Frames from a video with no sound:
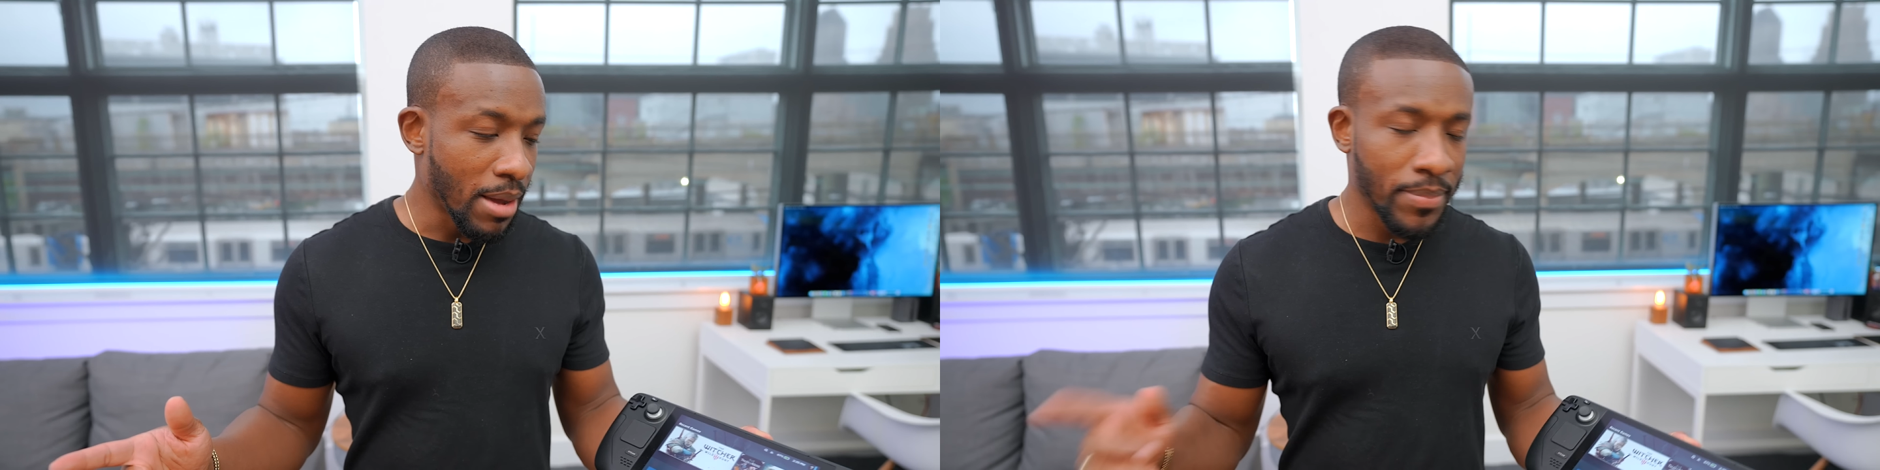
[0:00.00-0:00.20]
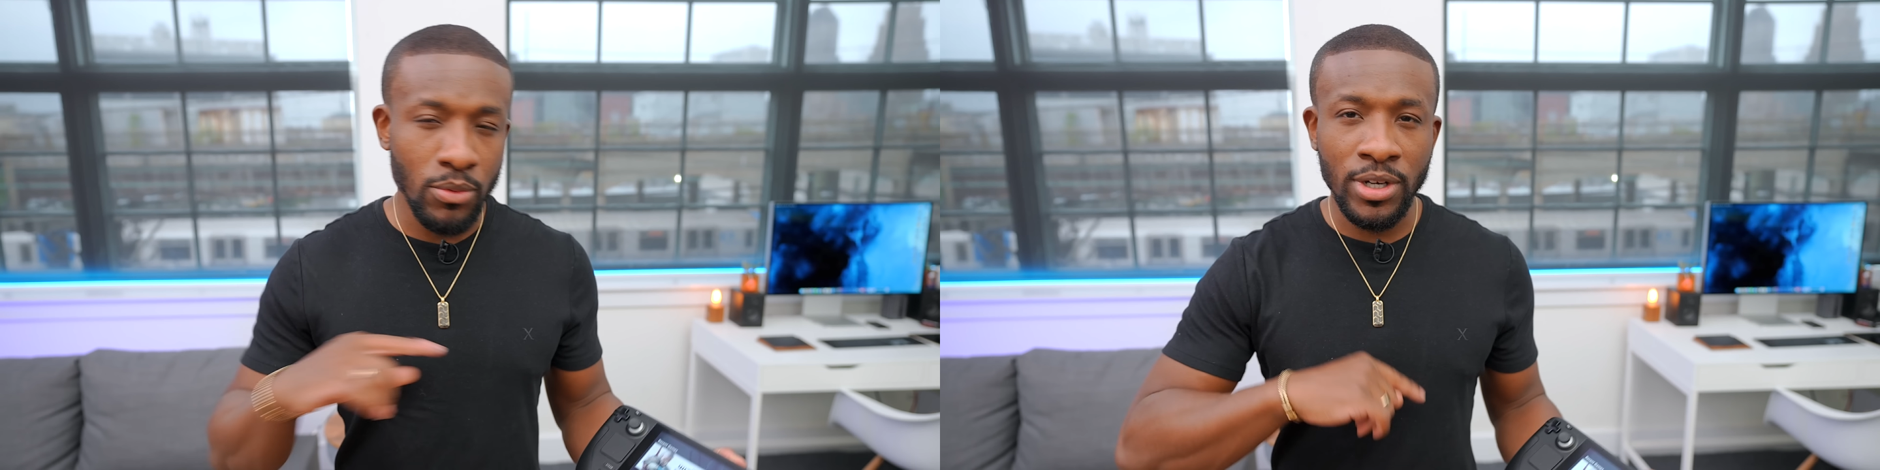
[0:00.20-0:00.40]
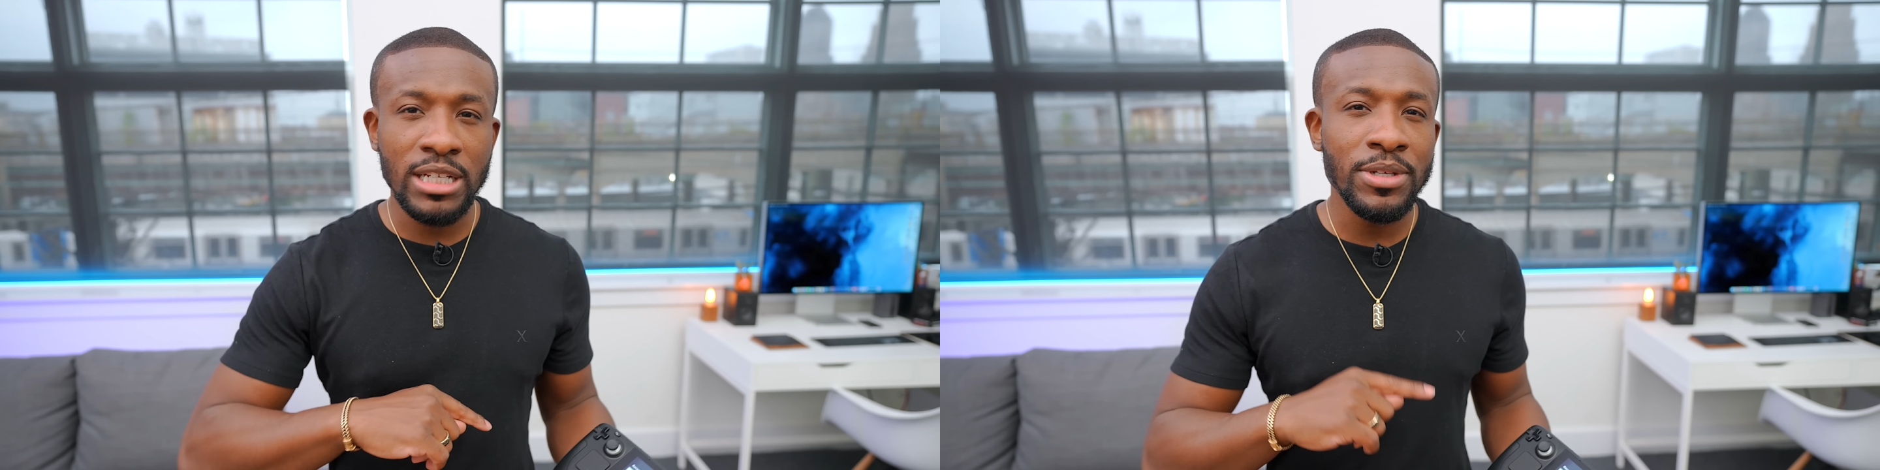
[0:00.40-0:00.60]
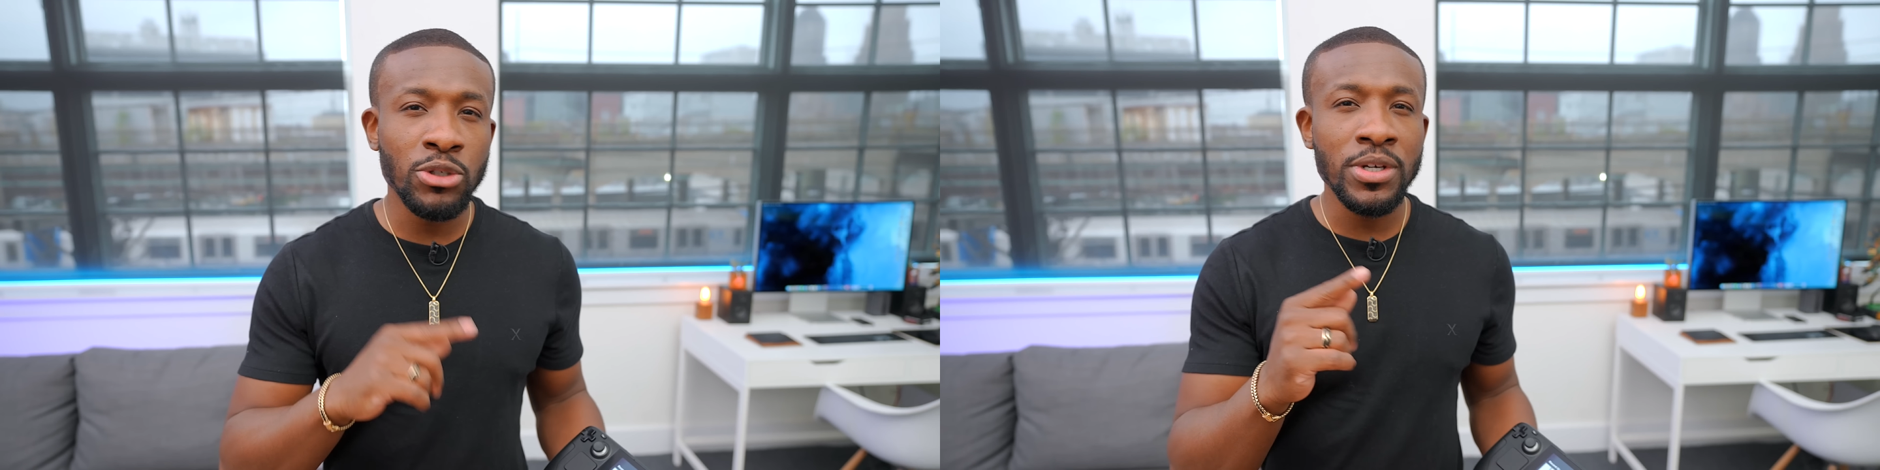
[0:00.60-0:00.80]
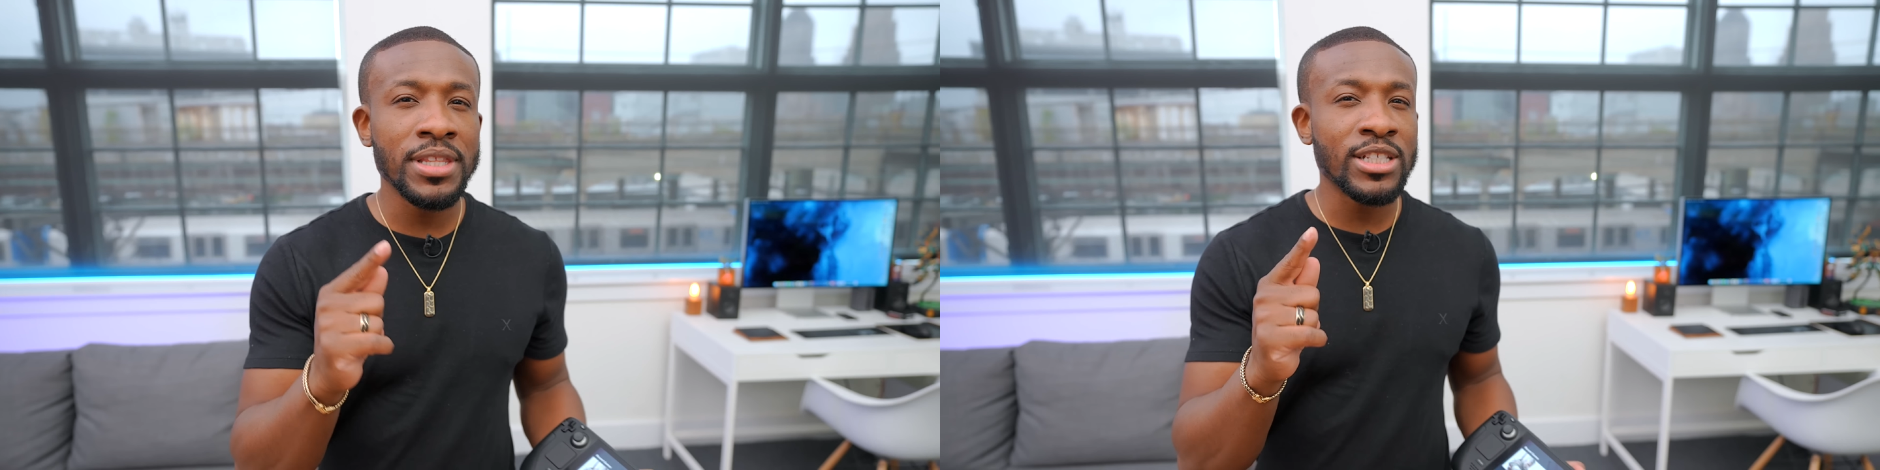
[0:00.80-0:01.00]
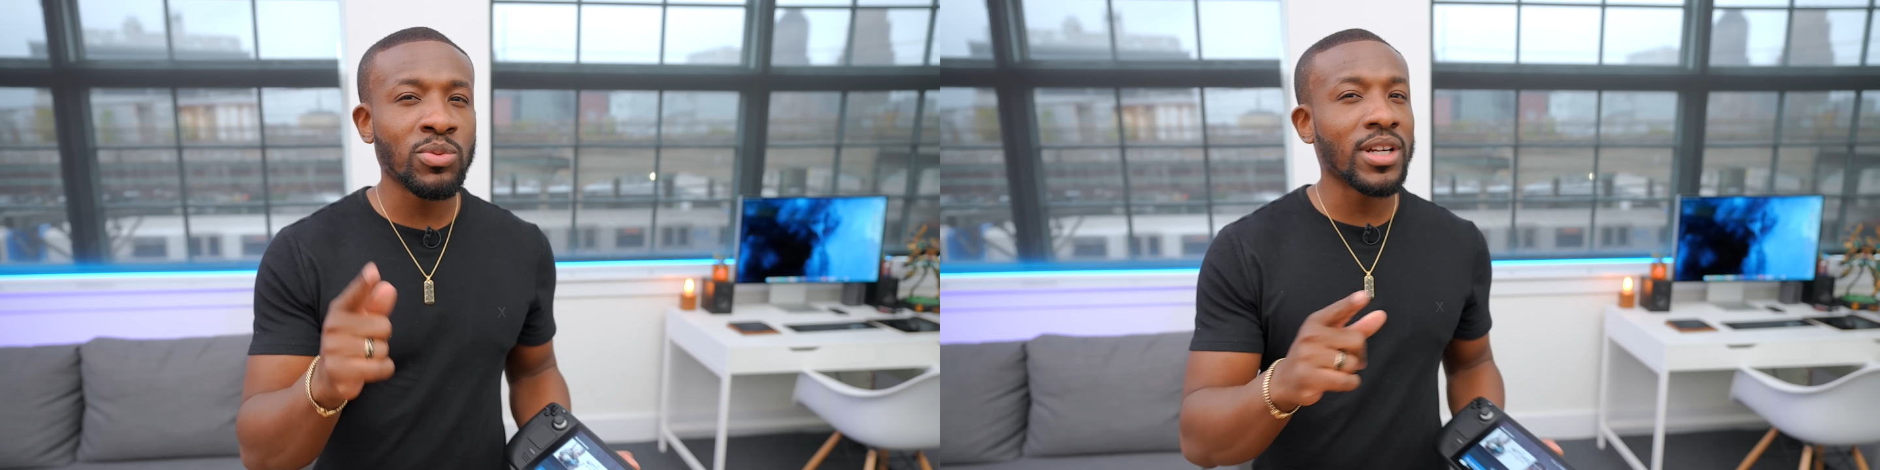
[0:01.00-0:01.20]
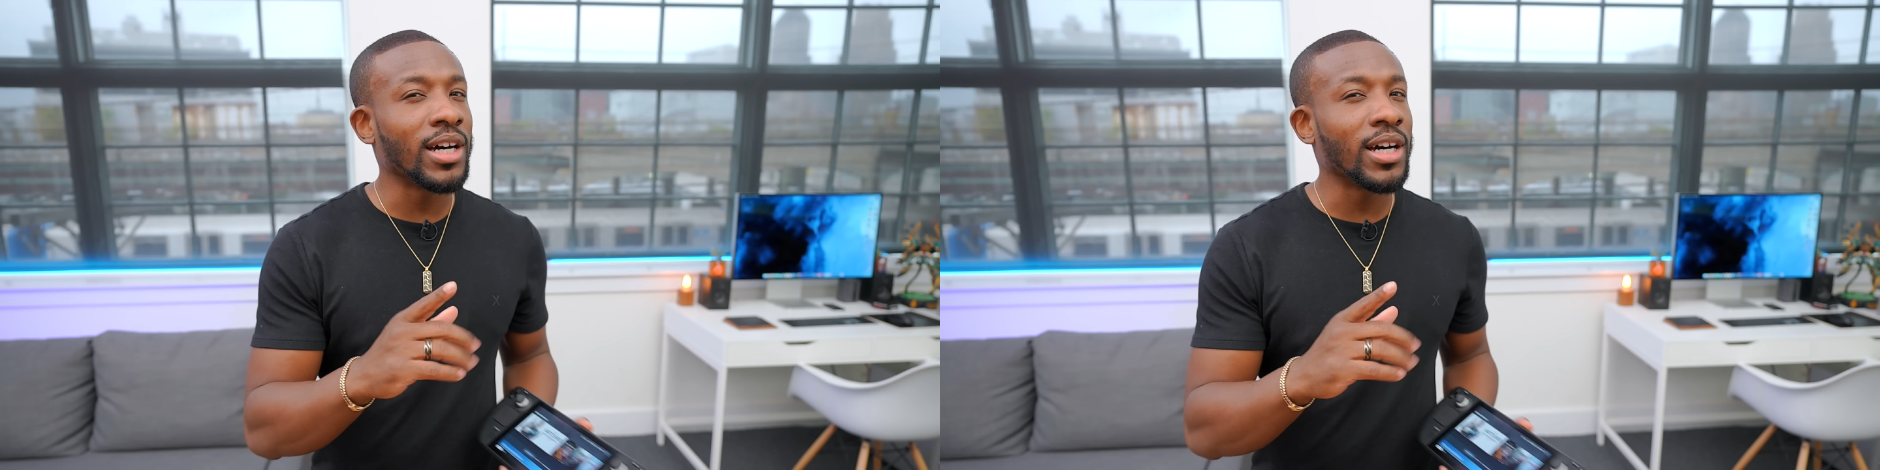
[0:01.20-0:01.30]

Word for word: but we're gonna be doing this one